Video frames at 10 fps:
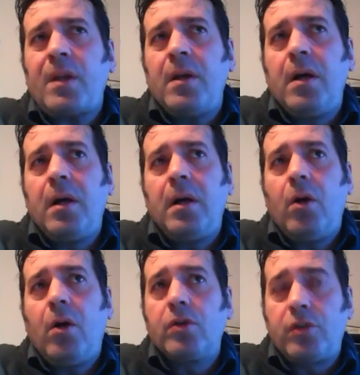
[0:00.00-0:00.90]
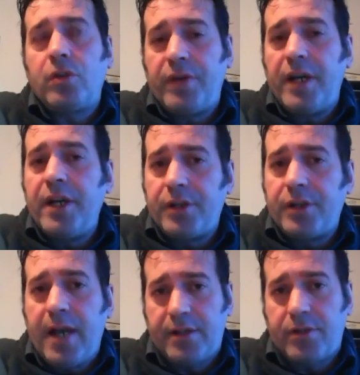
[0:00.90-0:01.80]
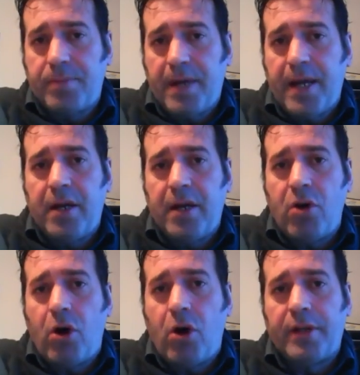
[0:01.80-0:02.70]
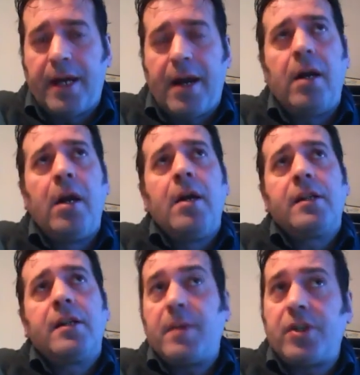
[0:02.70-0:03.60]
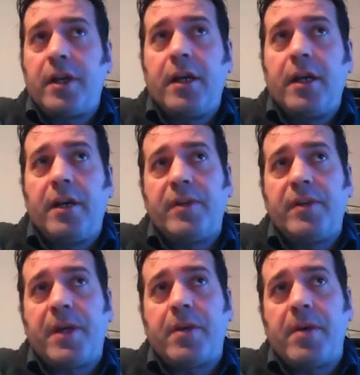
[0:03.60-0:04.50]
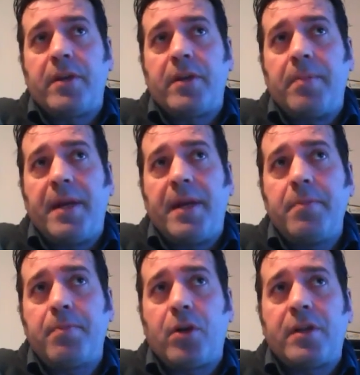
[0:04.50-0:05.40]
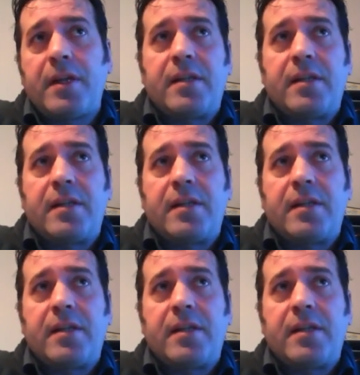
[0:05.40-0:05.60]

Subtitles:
also religion has to play a role there, especially if we speak about the Albanian protest